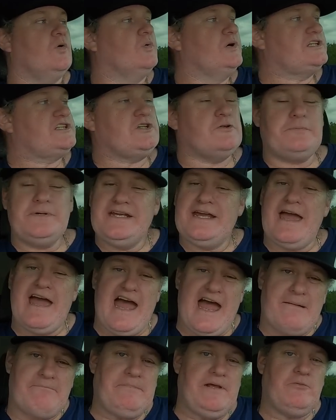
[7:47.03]
Would you be
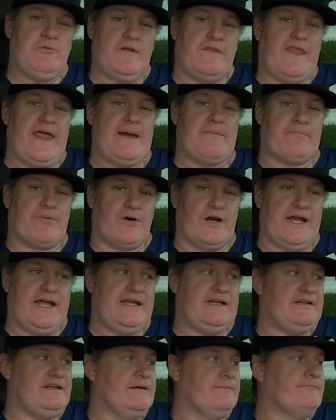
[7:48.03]
happy with that
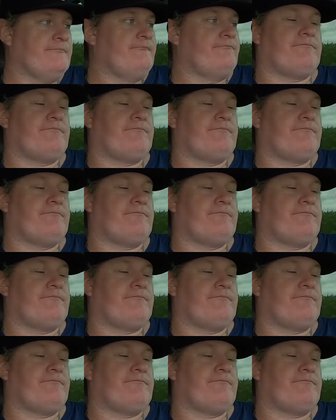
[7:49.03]
brand?